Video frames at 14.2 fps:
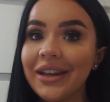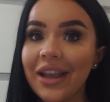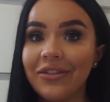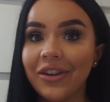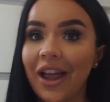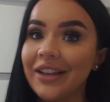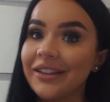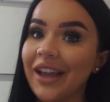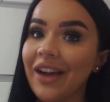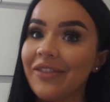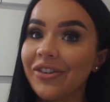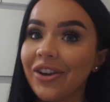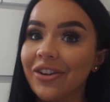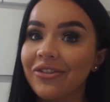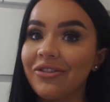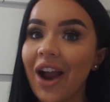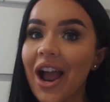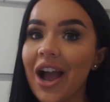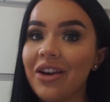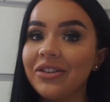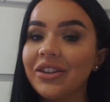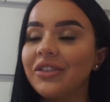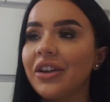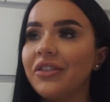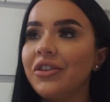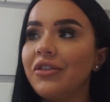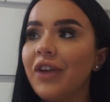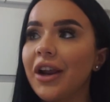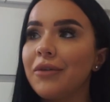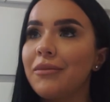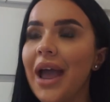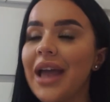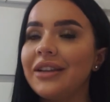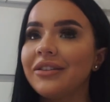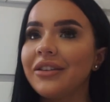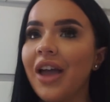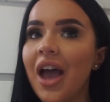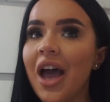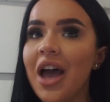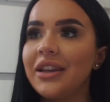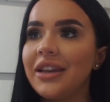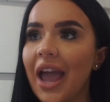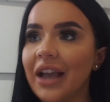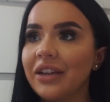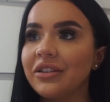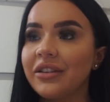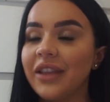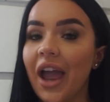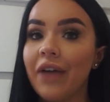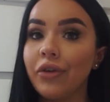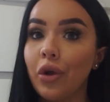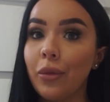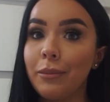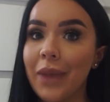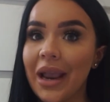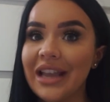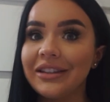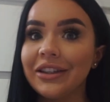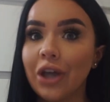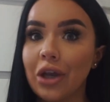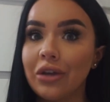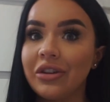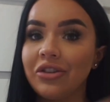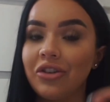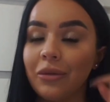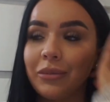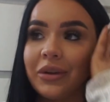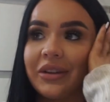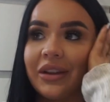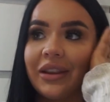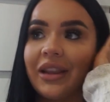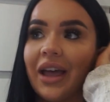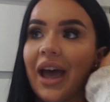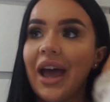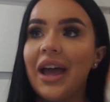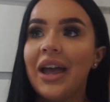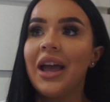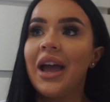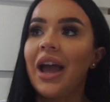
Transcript: If you like to have a look around, I definitely recommend Next. They have amazing cozy jumpers in there.